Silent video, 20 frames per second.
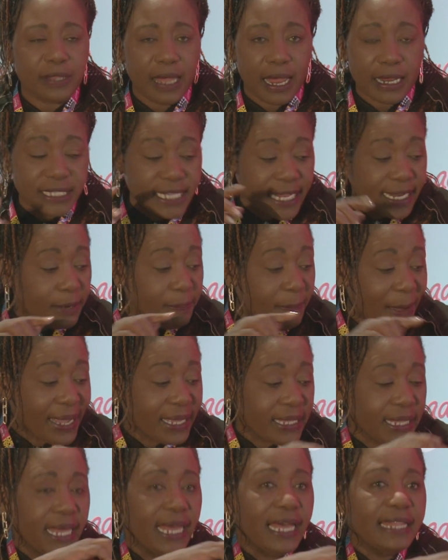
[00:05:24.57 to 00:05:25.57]
I started
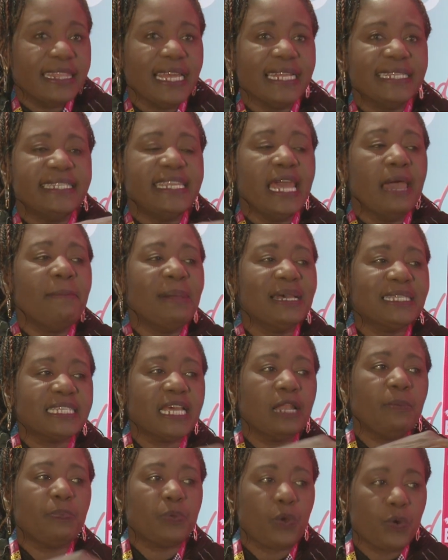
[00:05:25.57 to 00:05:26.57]
buying the
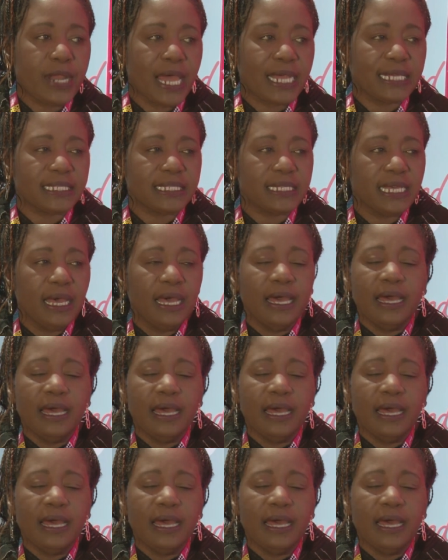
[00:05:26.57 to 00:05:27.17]
Dermacell products.